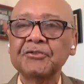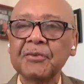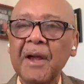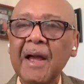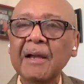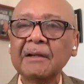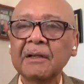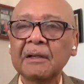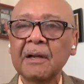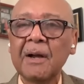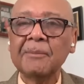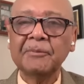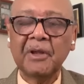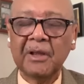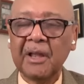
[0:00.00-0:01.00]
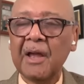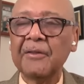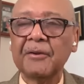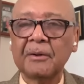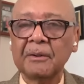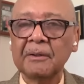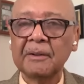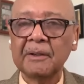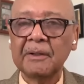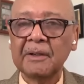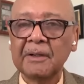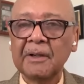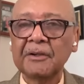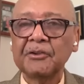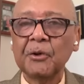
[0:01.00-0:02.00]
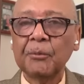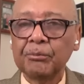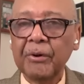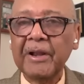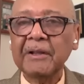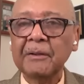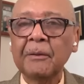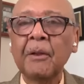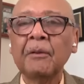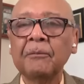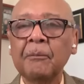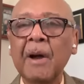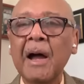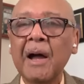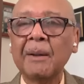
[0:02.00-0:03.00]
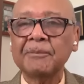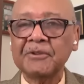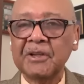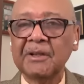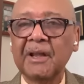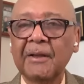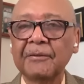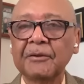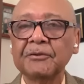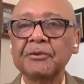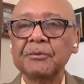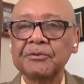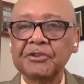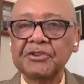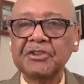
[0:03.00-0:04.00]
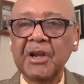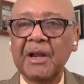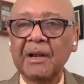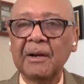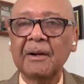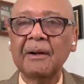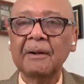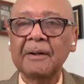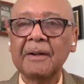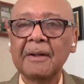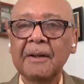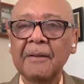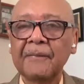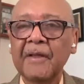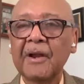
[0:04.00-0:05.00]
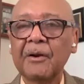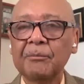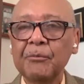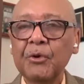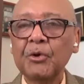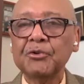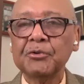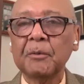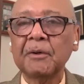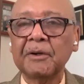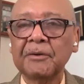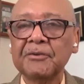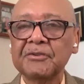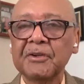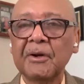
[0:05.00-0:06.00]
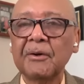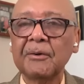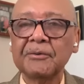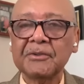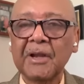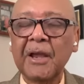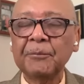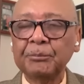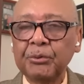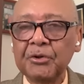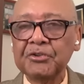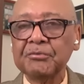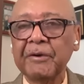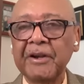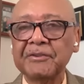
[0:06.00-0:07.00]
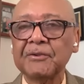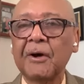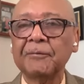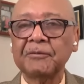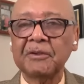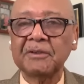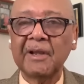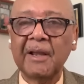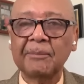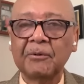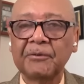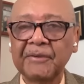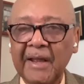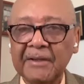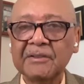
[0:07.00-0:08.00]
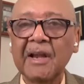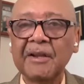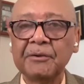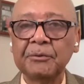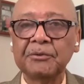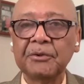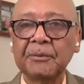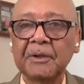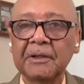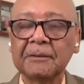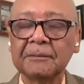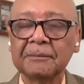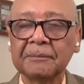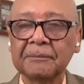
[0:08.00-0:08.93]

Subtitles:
trying to come together to bring moms together to share their mutual concerns and push race off the table. That's how you do it.